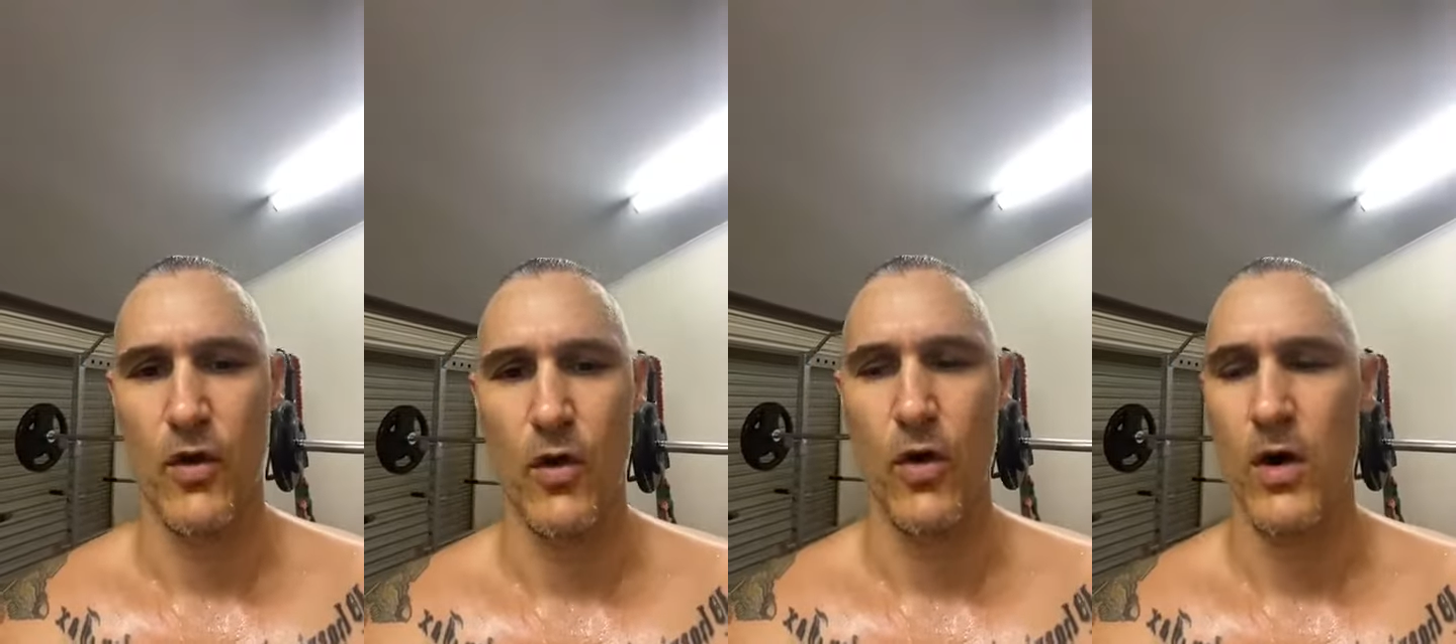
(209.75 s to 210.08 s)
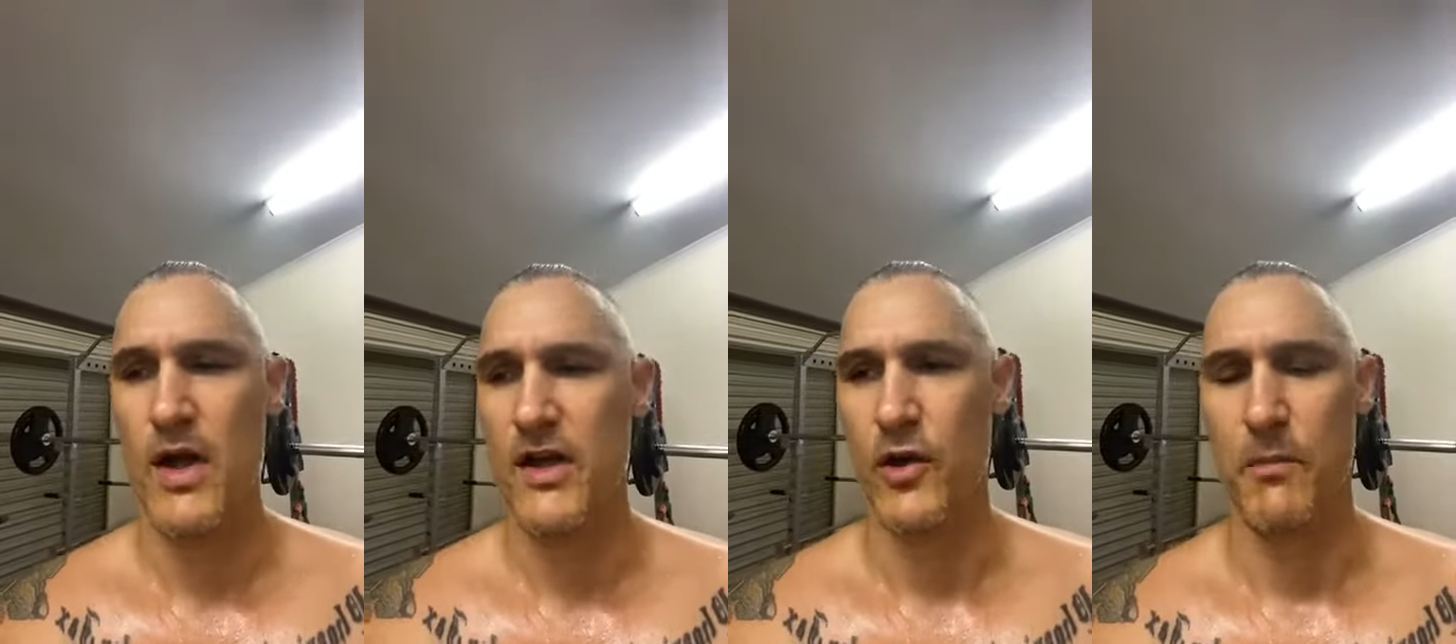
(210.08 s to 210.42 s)
or
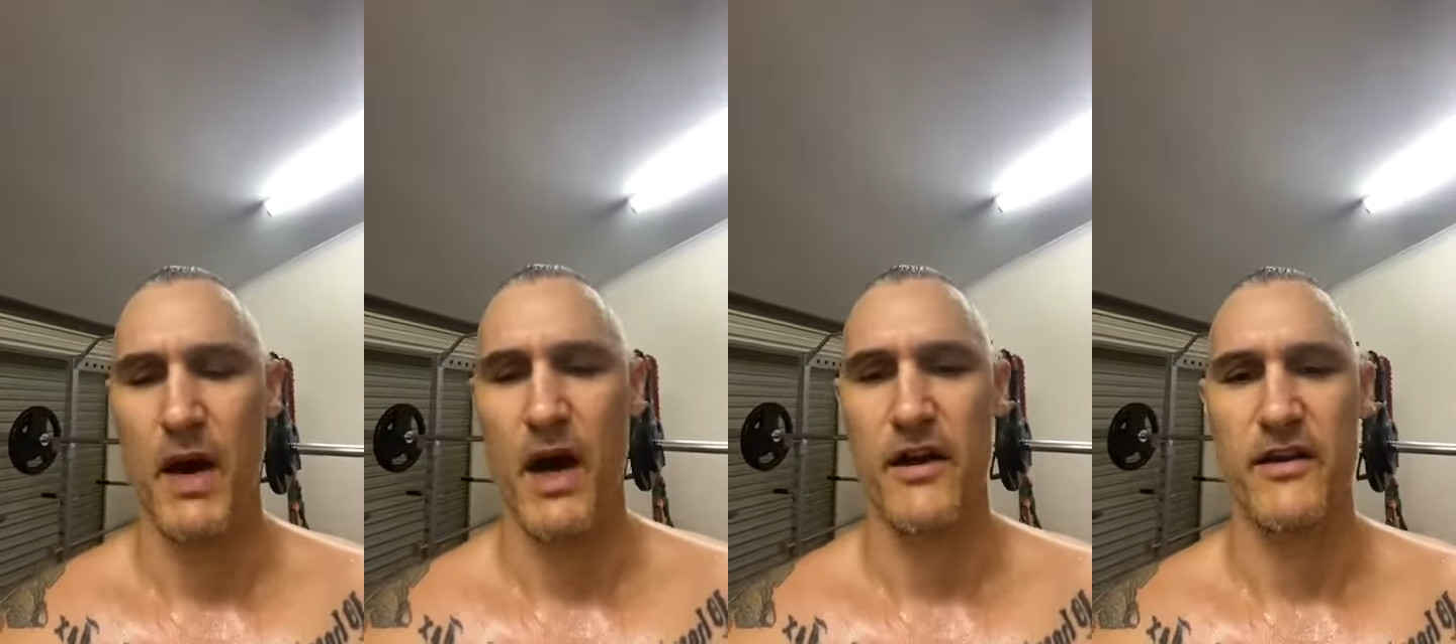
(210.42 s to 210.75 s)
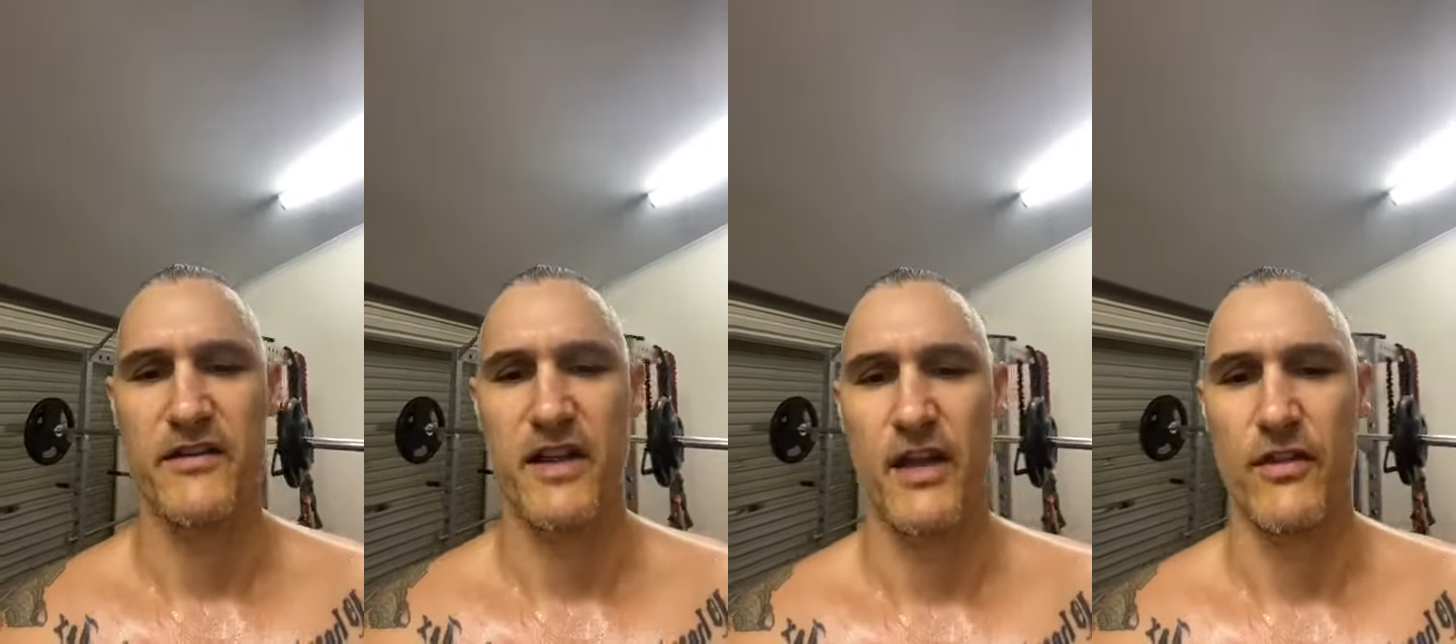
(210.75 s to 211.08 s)
your partner
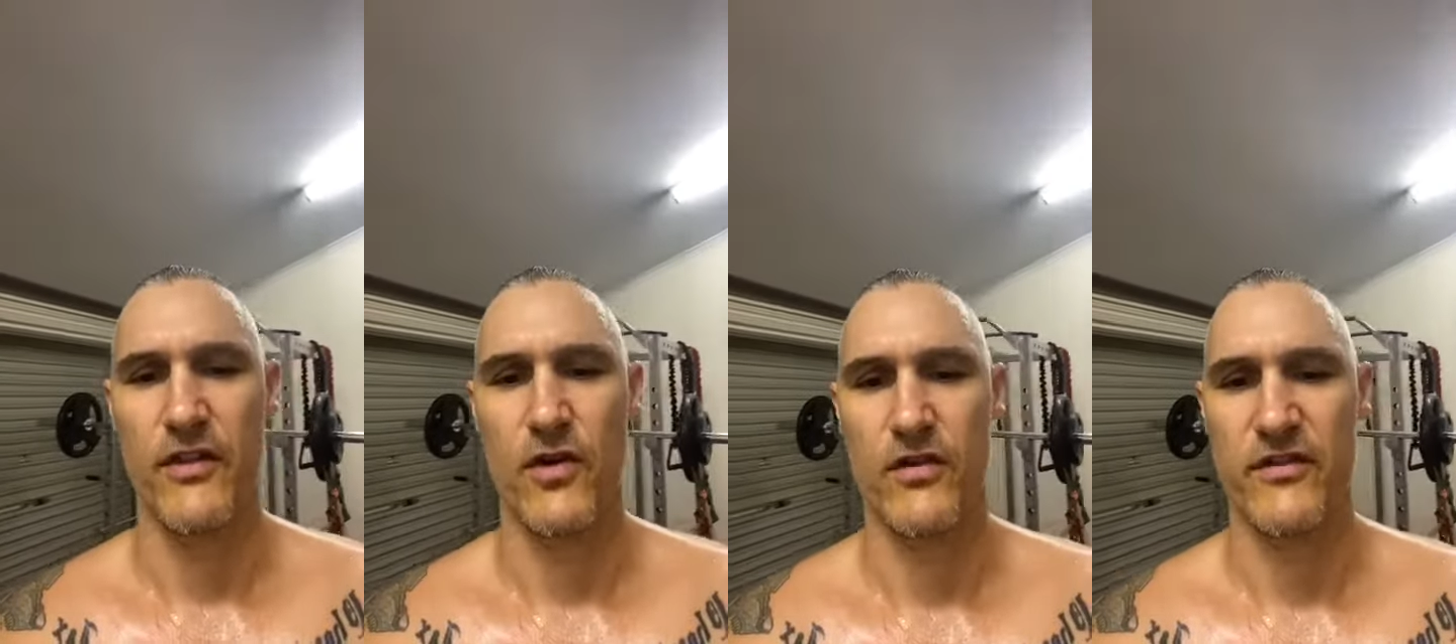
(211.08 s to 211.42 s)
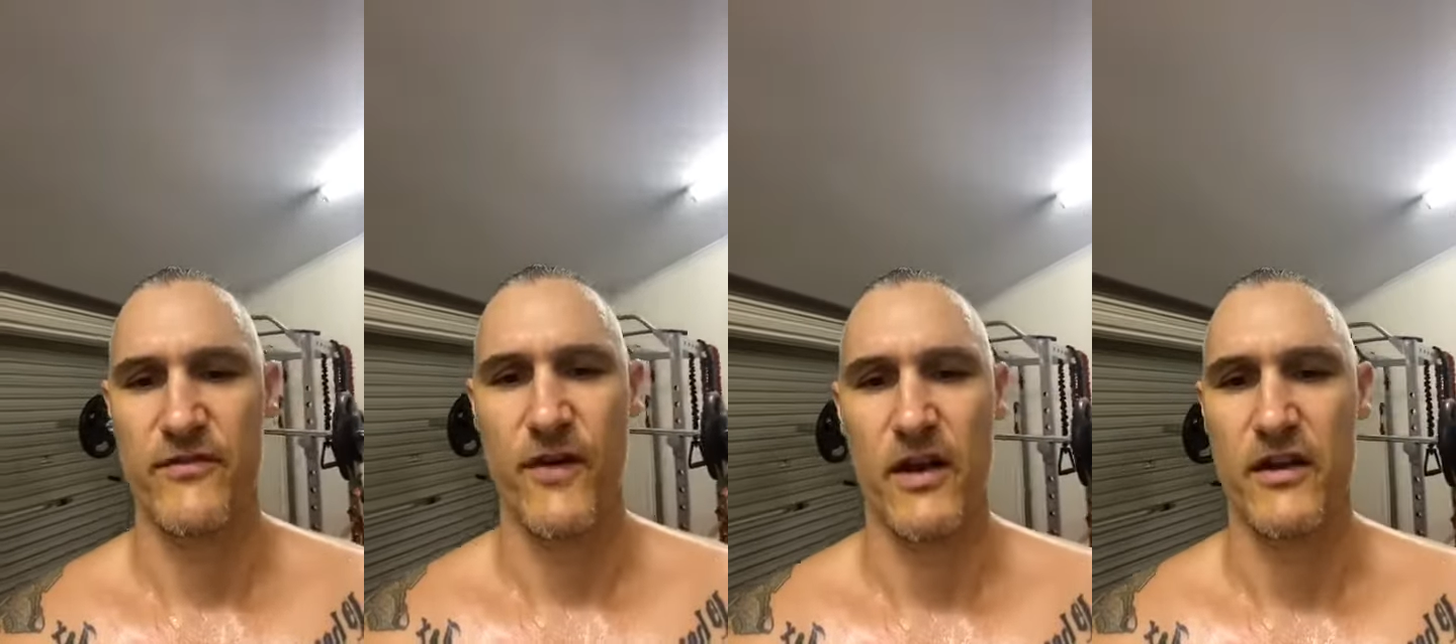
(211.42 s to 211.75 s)
saying that they're not
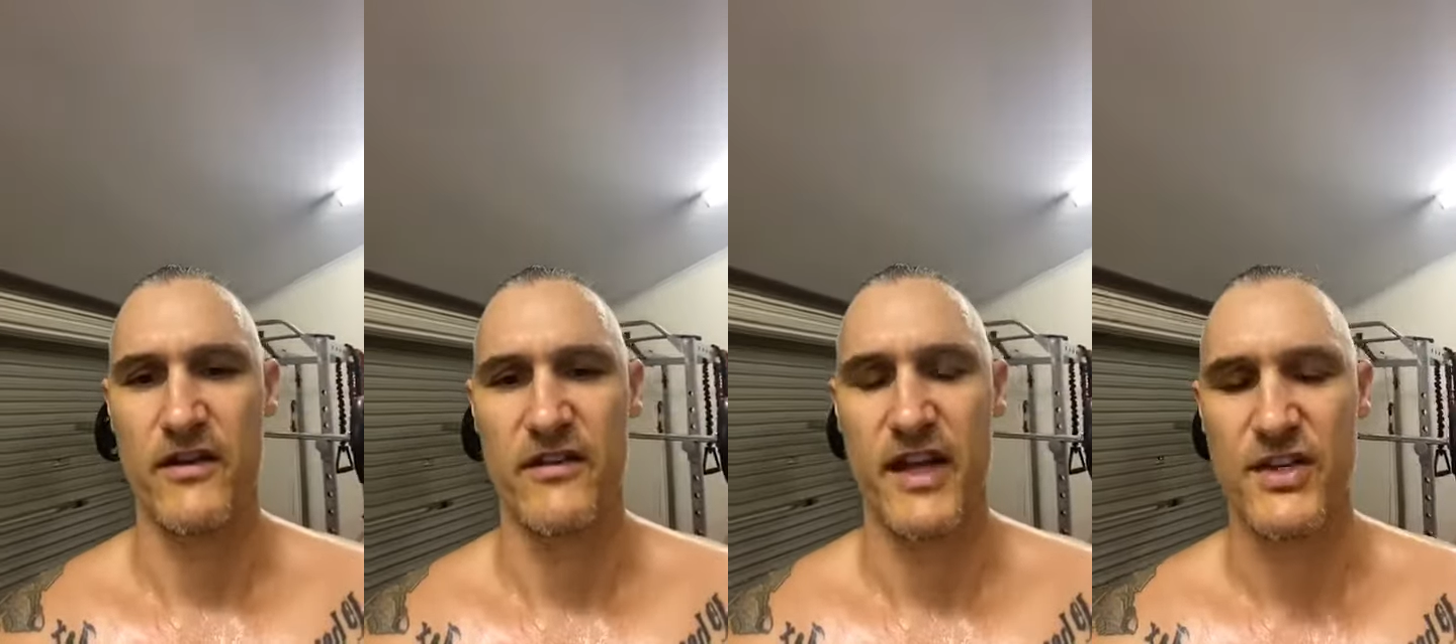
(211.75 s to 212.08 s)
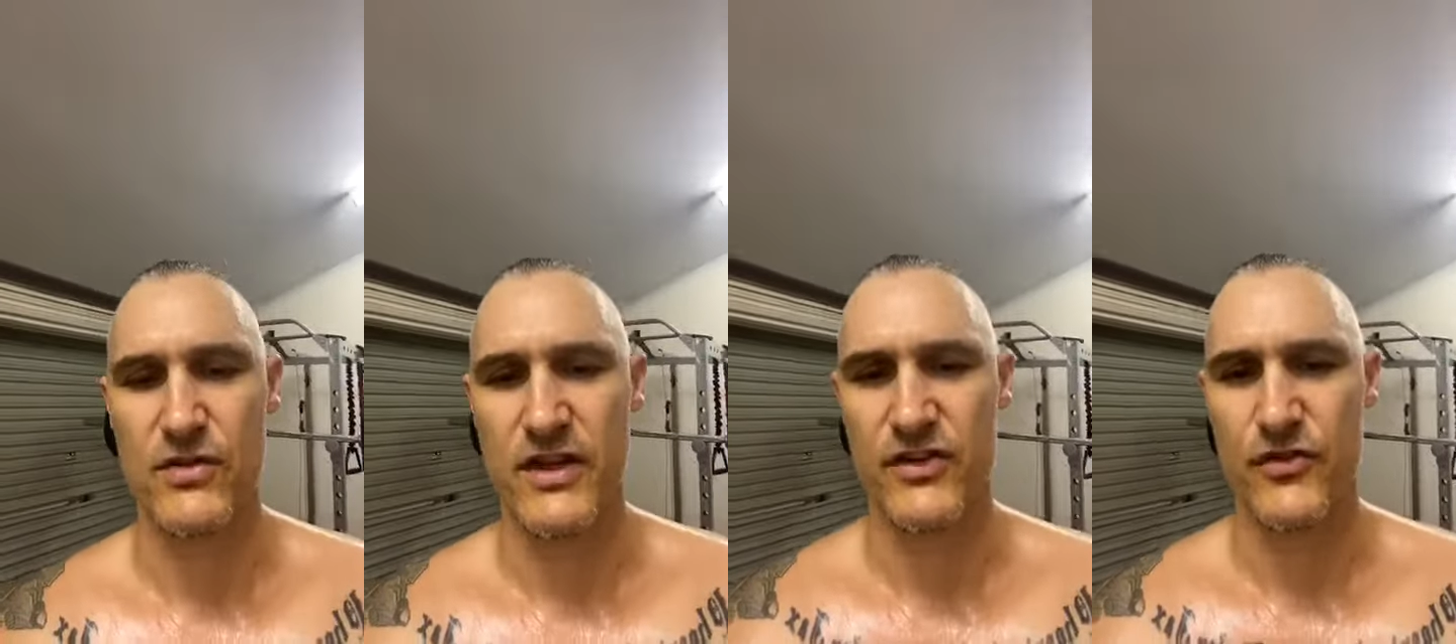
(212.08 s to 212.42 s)
fucking
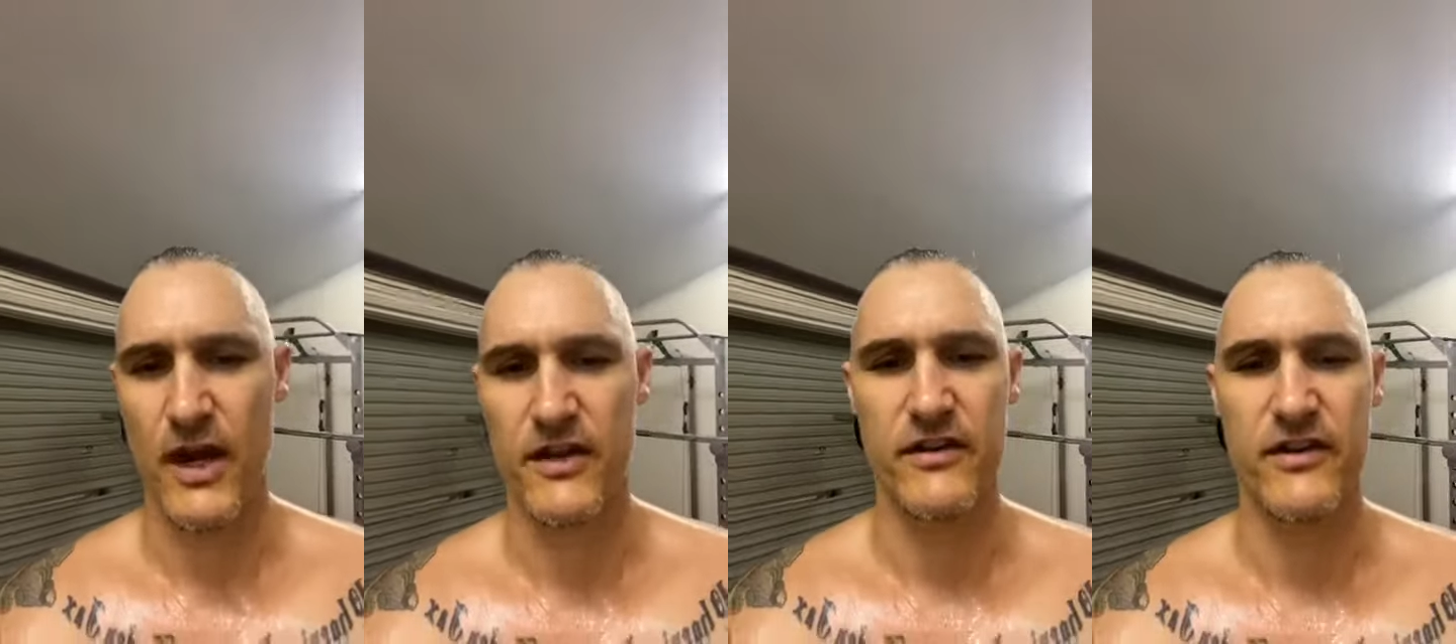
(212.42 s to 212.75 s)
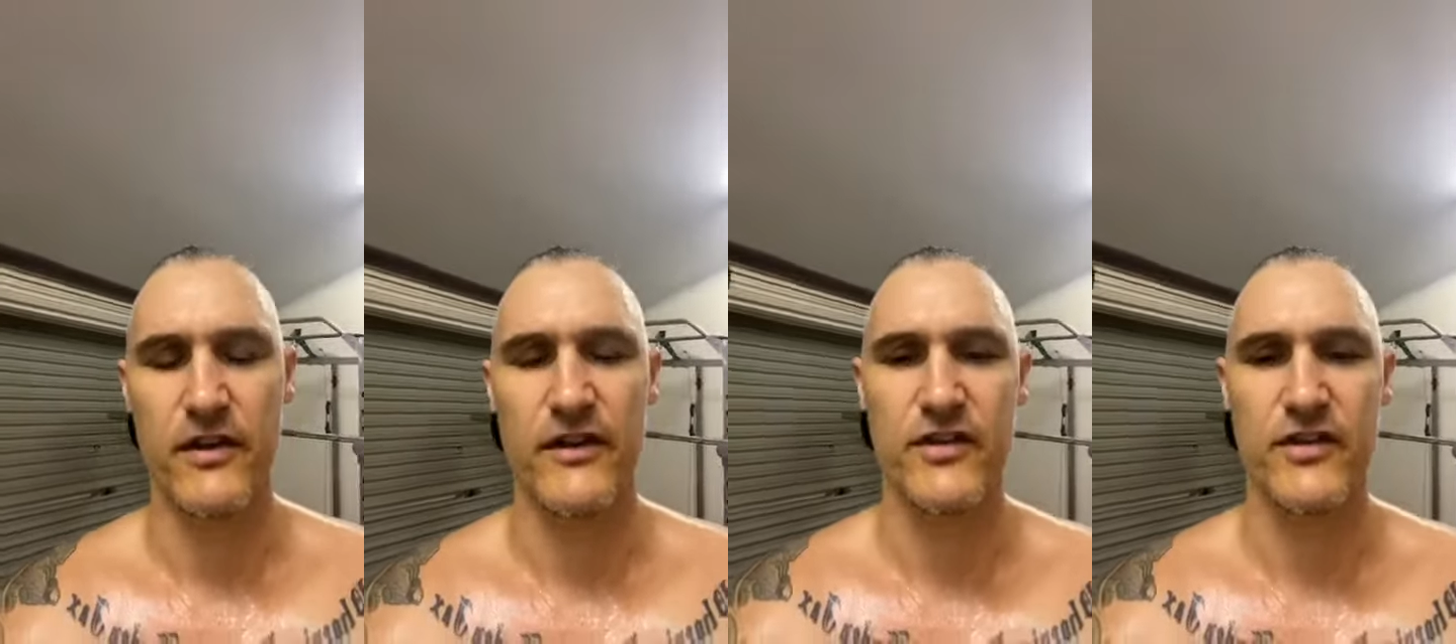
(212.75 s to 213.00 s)
sexually attracted to you.